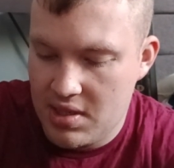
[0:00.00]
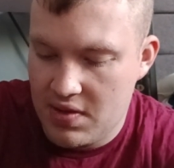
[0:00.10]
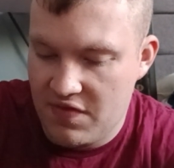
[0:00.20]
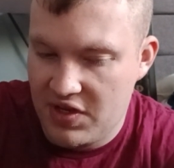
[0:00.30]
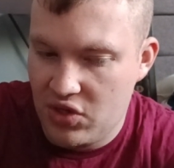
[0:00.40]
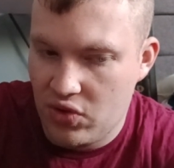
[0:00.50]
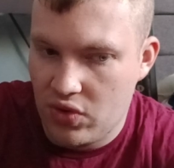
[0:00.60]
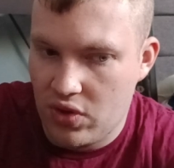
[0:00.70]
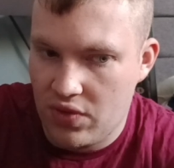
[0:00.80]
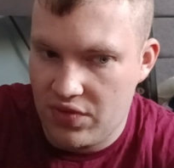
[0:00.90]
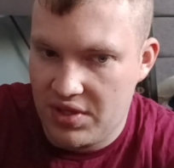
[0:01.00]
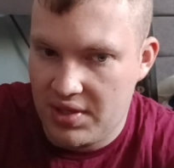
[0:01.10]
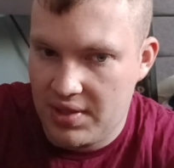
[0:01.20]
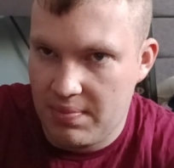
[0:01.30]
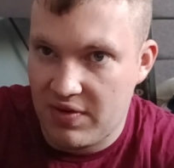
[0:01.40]
a video on
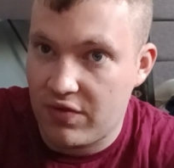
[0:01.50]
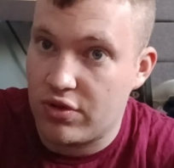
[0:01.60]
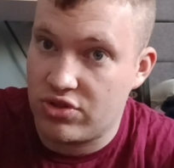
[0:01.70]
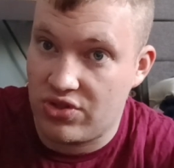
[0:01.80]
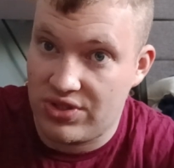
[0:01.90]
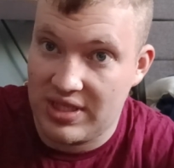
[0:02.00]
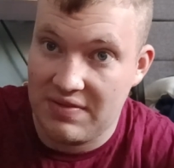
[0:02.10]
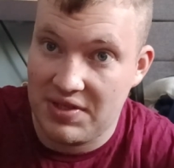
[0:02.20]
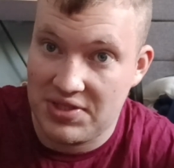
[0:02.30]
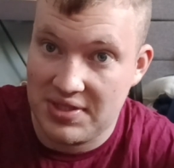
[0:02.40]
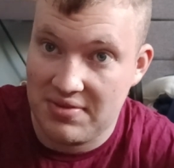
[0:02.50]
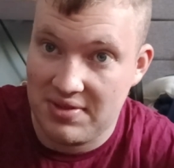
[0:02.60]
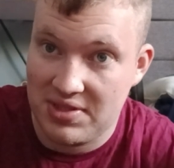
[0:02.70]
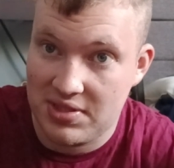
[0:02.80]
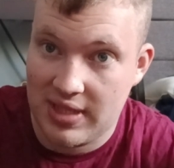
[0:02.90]
my thoughts on the TV
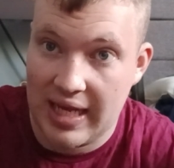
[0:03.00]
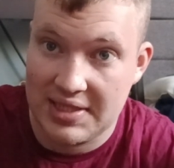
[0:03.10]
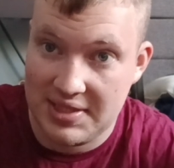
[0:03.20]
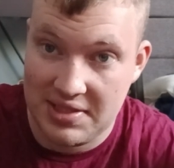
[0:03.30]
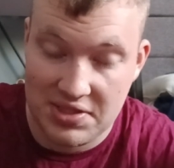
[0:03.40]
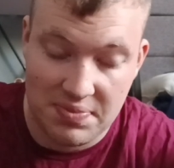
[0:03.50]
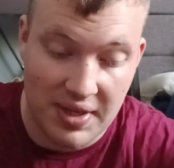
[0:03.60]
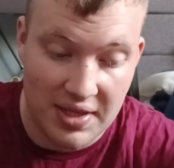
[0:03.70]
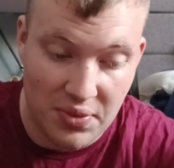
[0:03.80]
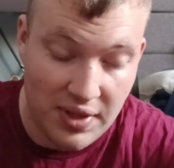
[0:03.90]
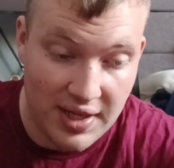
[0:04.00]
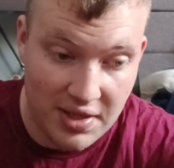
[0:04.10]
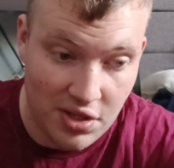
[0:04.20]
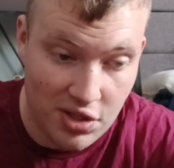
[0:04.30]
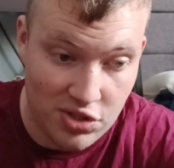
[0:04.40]
series castings, by the way,
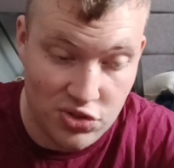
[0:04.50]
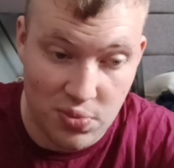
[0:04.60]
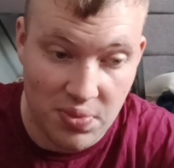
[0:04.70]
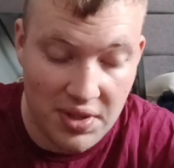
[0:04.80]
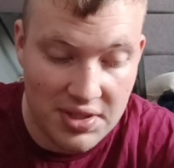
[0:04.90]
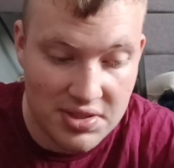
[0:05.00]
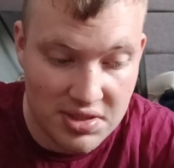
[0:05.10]
at some point.